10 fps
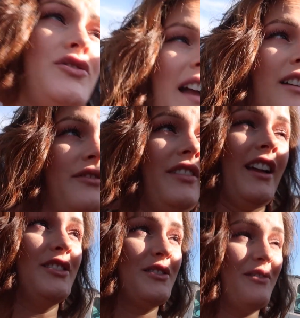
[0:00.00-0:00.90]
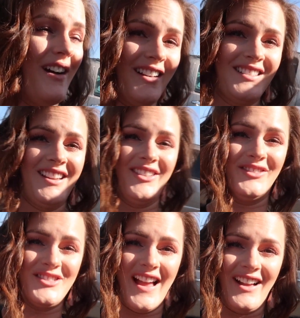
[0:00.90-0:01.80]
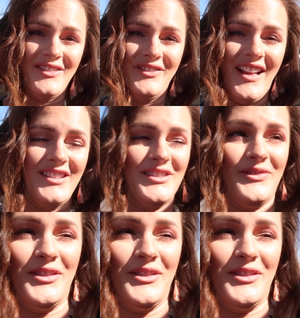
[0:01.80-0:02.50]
a dragonfly oh, just walked up. A dragonfly just